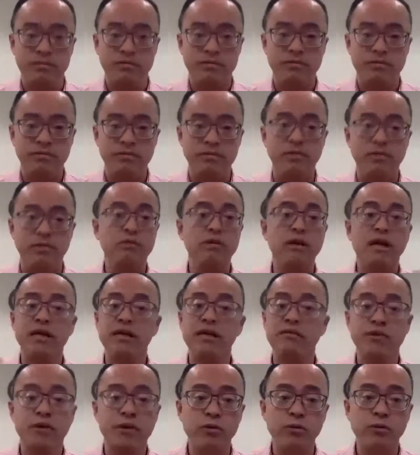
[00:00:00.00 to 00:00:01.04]
We know
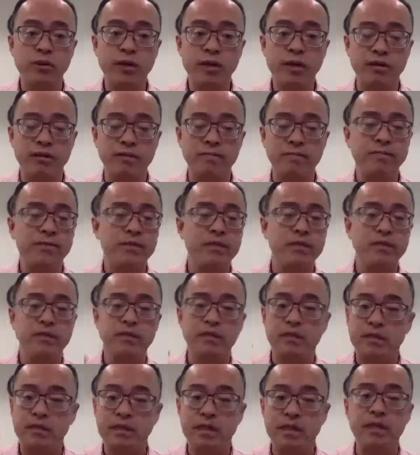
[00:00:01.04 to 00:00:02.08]
lighting very well. It's
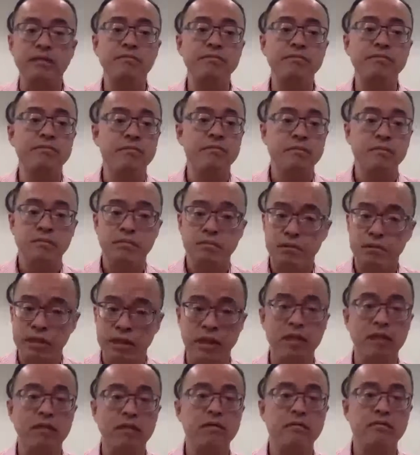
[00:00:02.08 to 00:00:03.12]
the same
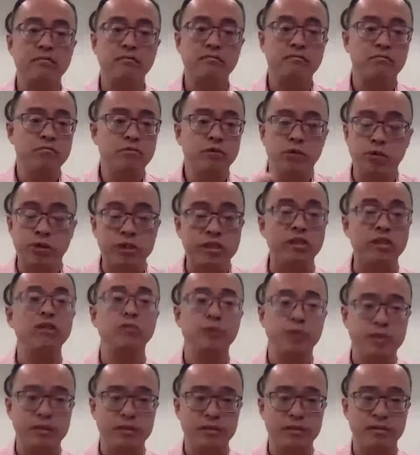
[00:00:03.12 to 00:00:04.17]
thing we deal
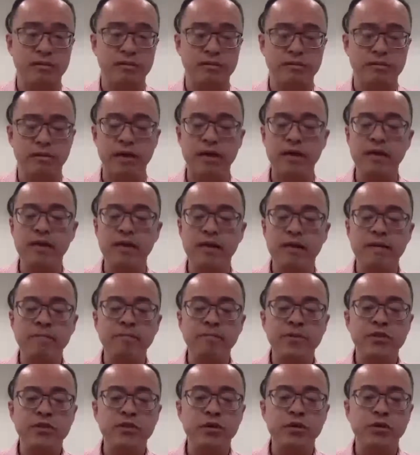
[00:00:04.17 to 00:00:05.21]
with, right?
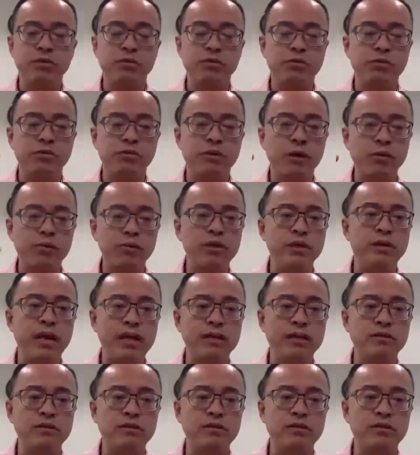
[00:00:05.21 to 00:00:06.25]
So what we
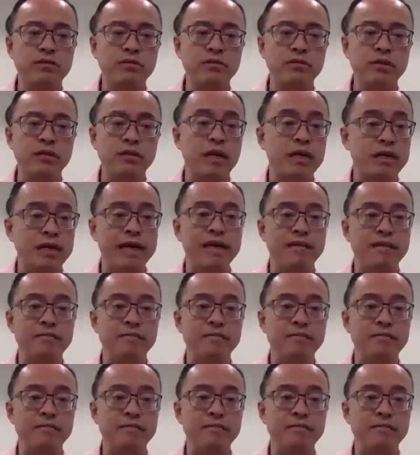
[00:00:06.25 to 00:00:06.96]
like to do is, again,